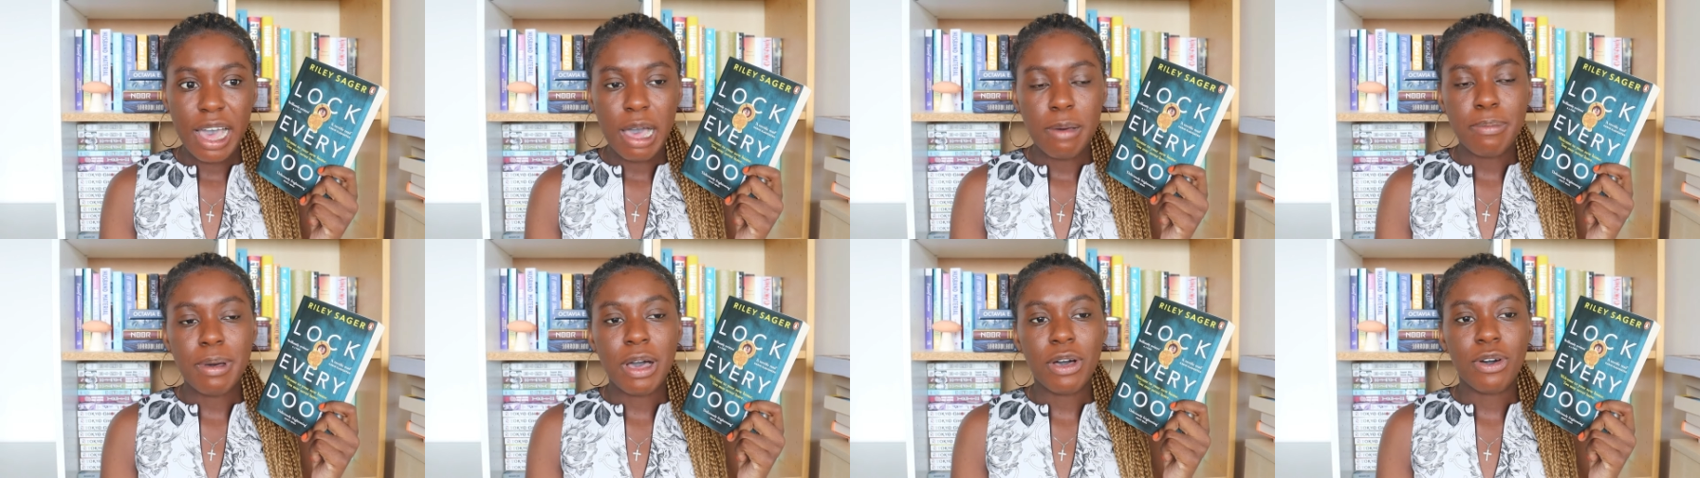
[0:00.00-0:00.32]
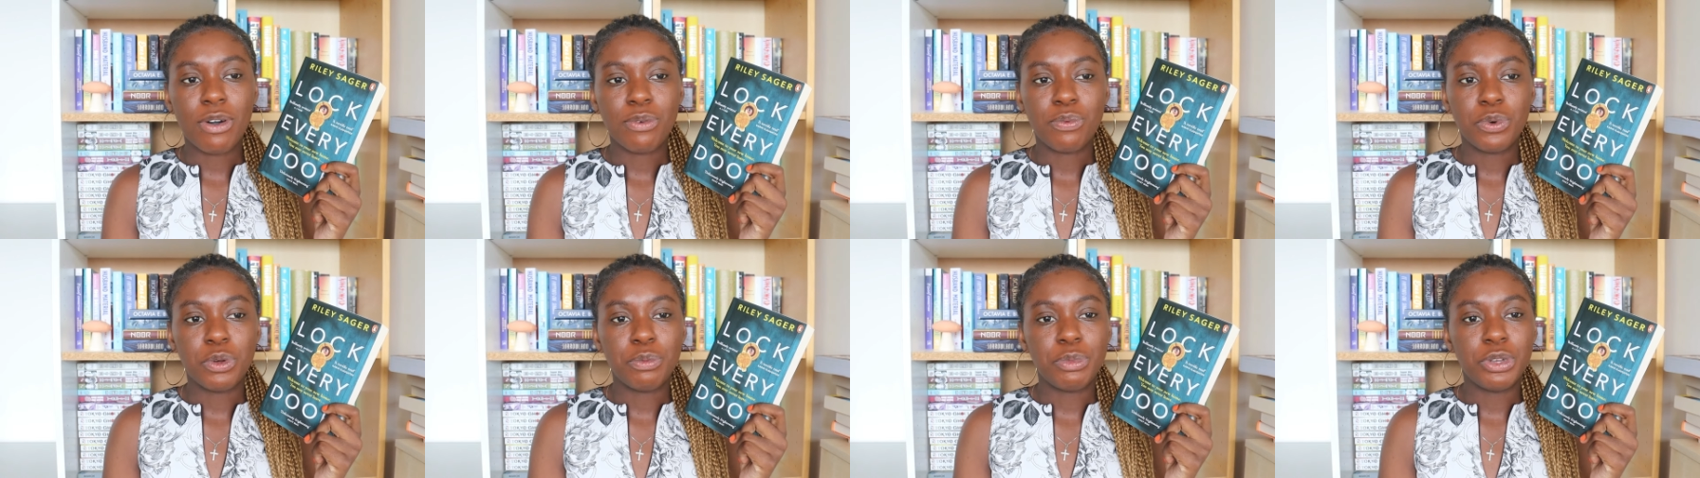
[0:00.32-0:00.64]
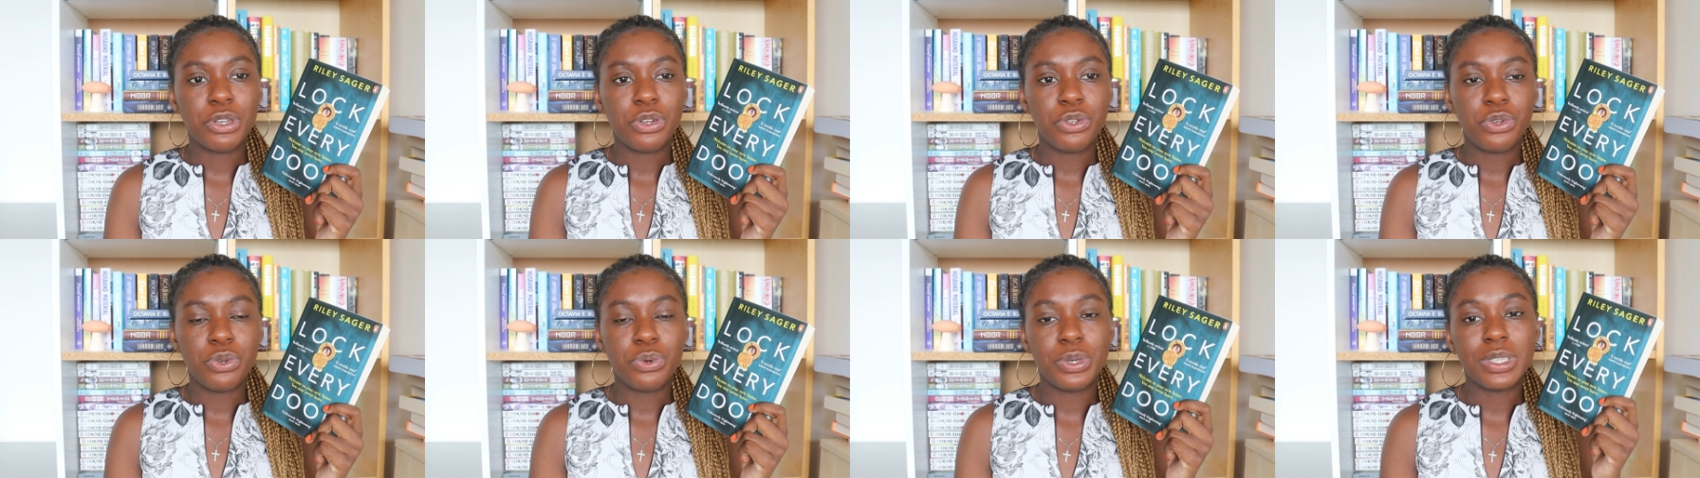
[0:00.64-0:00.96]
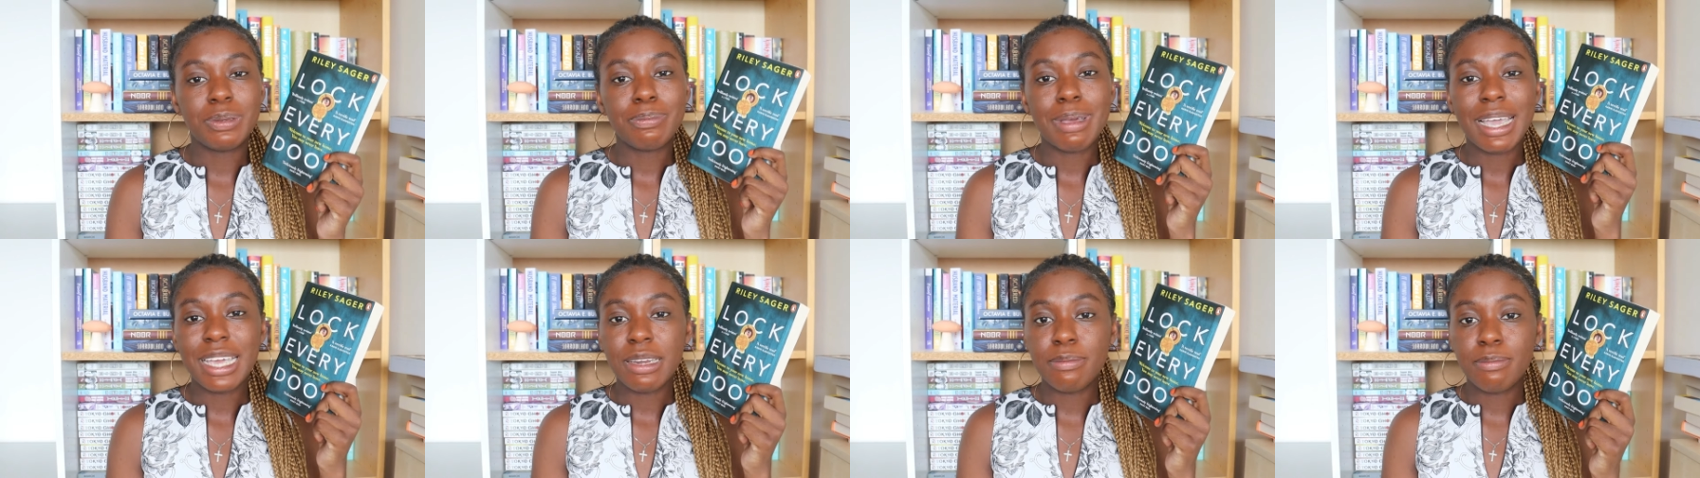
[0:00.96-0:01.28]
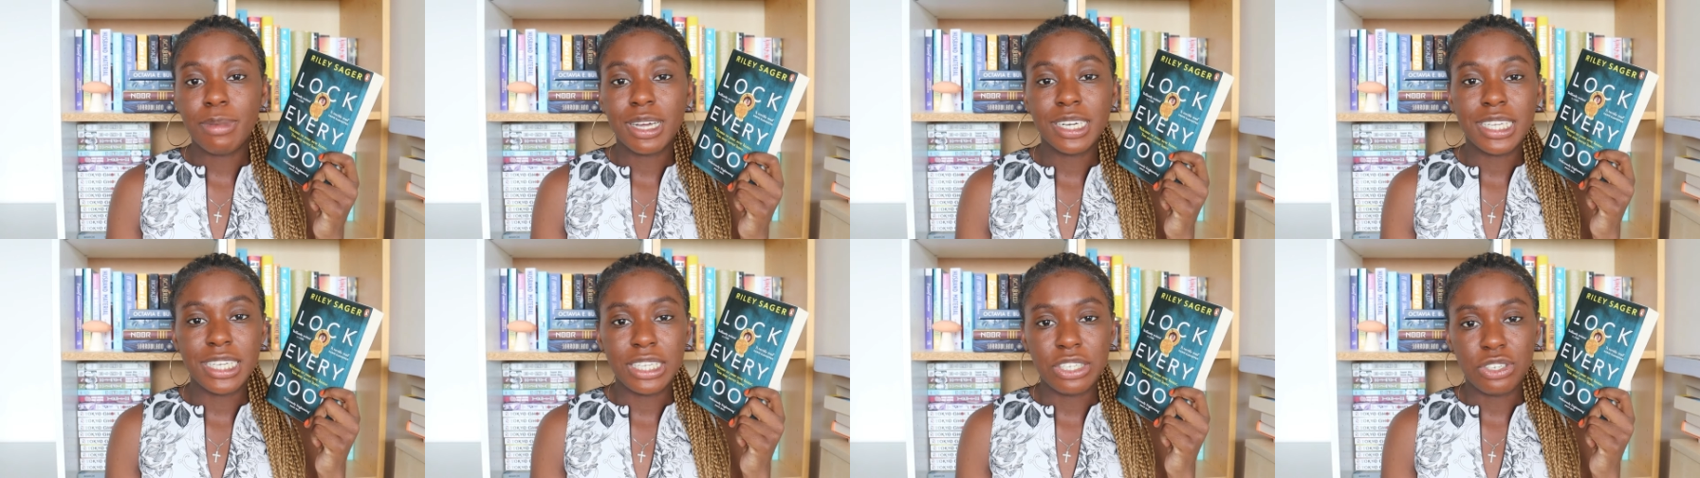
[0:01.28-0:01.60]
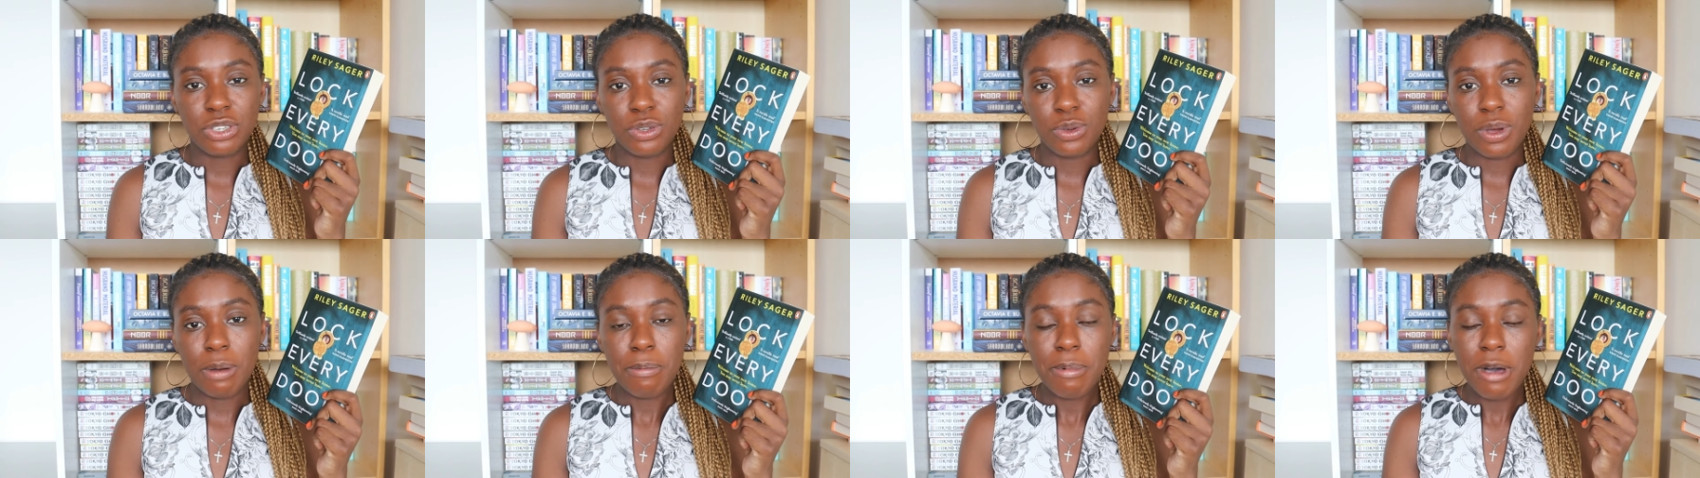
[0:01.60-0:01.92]
about a woman who is paid money
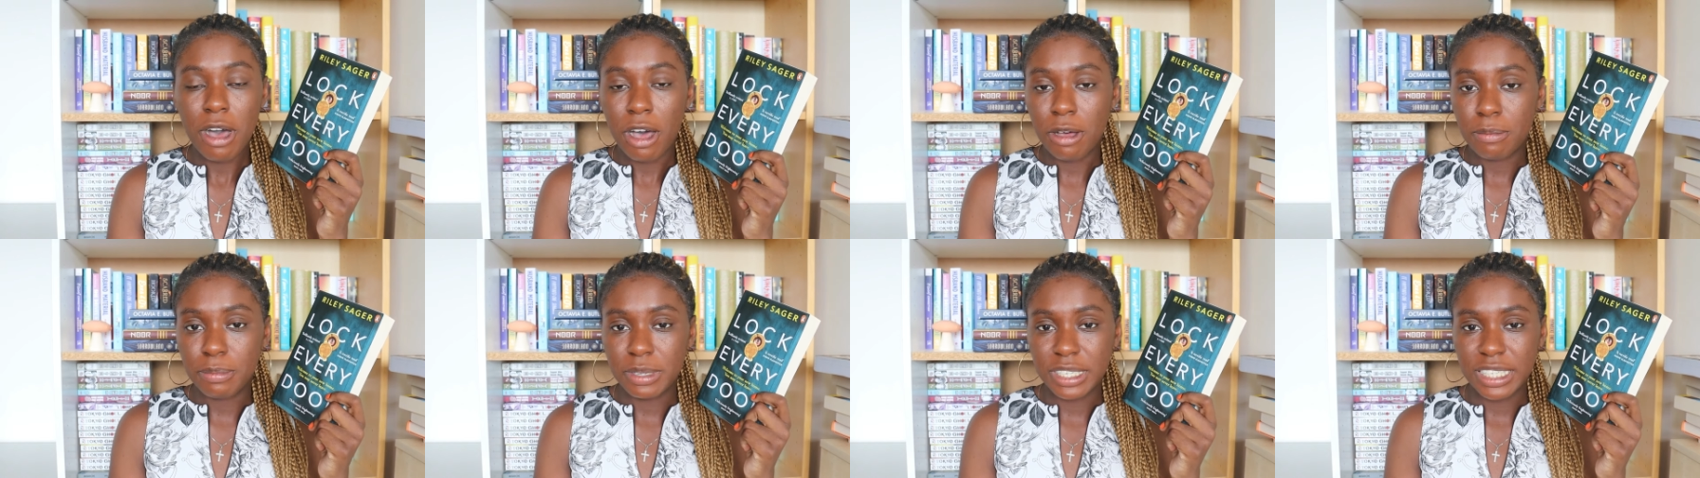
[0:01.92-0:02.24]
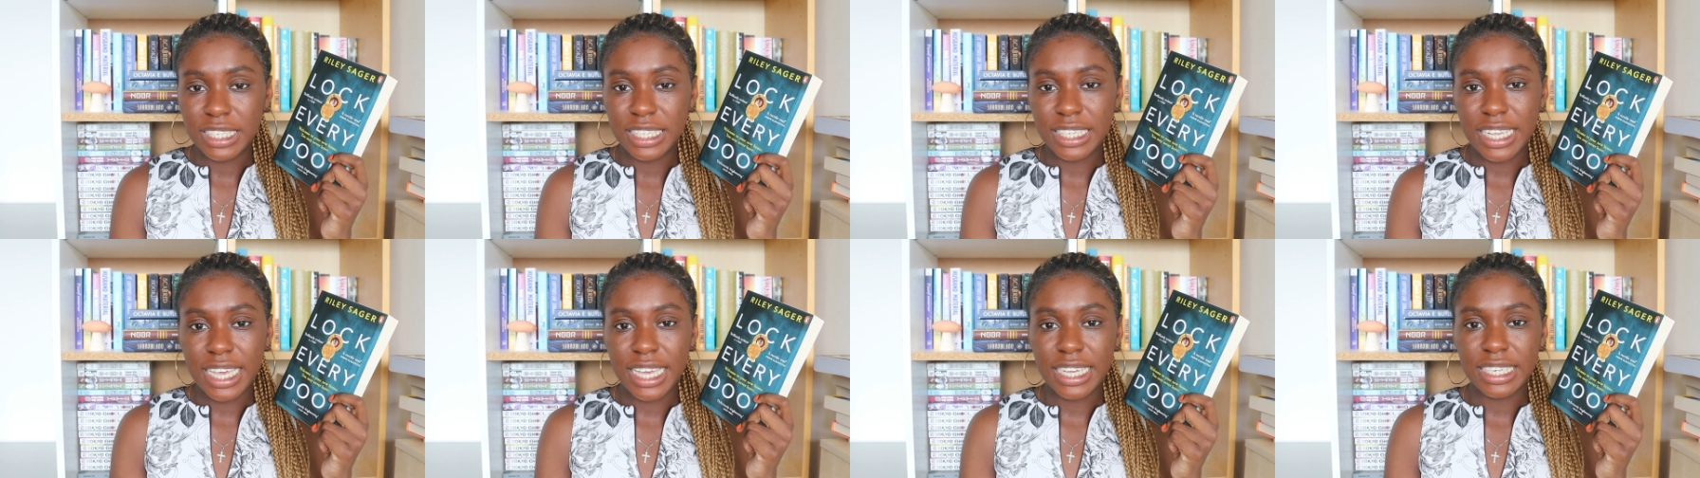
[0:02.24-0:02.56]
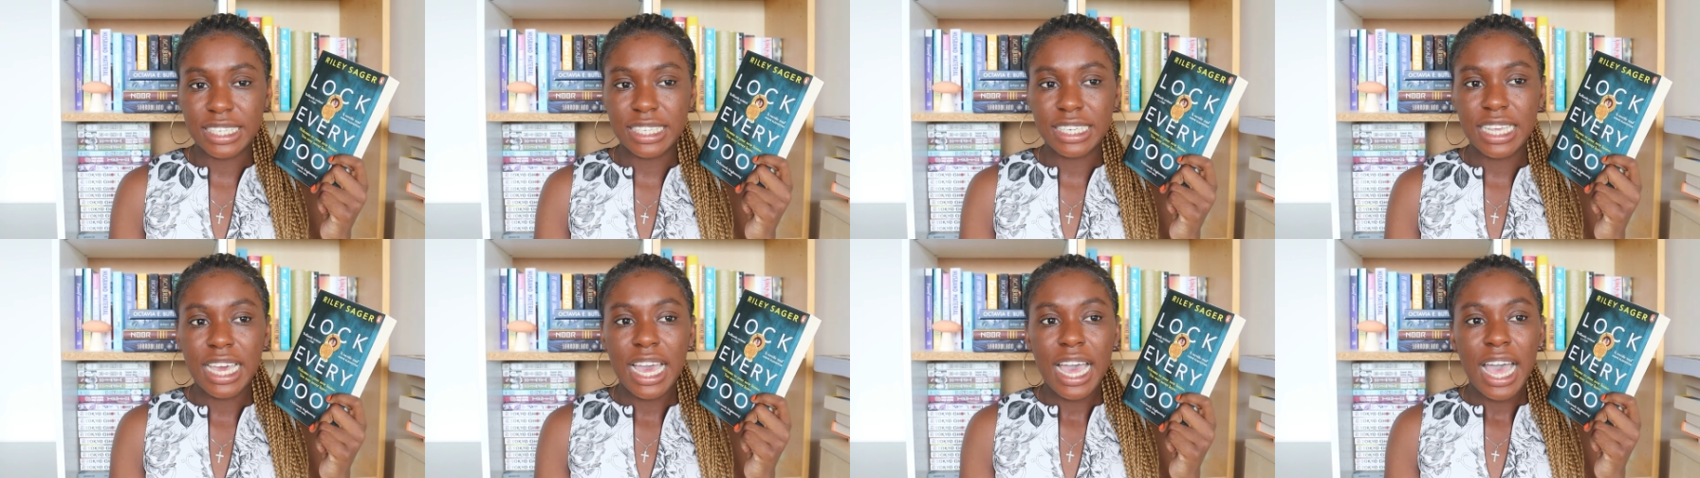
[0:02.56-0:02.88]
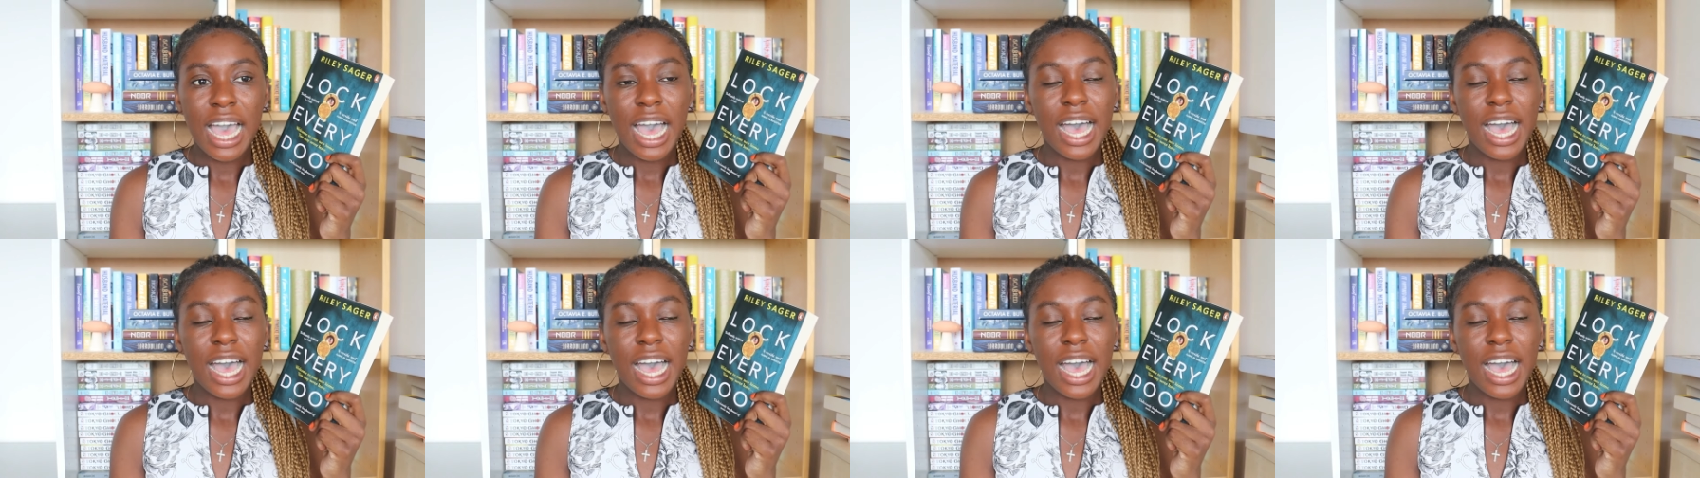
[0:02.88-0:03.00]
to apartment sit